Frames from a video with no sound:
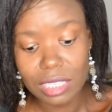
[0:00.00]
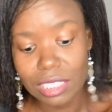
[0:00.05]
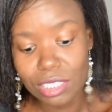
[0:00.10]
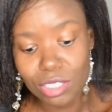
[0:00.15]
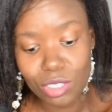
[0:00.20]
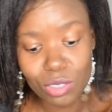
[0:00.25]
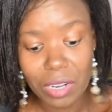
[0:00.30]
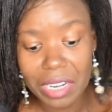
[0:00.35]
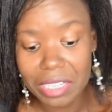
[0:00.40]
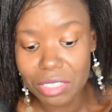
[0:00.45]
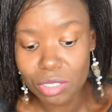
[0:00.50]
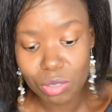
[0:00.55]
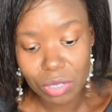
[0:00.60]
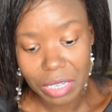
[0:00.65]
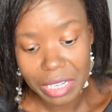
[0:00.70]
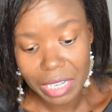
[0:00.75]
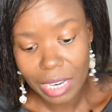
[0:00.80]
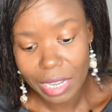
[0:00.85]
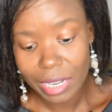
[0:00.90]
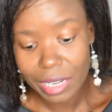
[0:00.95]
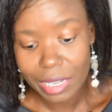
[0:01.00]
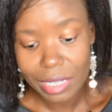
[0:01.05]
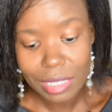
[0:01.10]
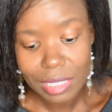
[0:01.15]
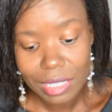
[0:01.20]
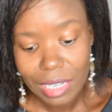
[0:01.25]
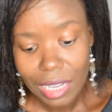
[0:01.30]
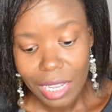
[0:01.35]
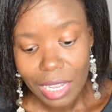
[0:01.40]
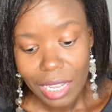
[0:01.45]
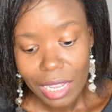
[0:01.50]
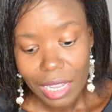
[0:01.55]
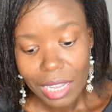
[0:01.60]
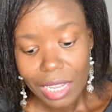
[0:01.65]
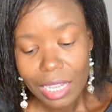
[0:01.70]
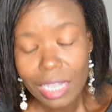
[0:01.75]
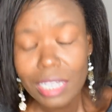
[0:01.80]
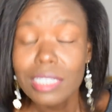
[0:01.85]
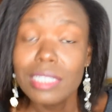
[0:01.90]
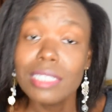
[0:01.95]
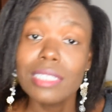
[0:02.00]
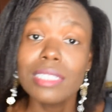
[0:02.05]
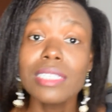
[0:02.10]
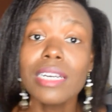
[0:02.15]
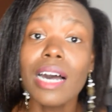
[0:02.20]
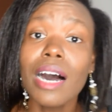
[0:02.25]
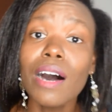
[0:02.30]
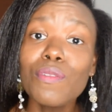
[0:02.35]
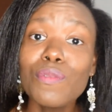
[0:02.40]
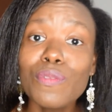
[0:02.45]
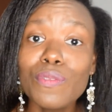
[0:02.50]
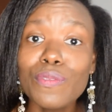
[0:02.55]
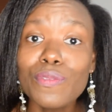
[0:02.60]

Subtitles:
It's not a straight line. It is tough.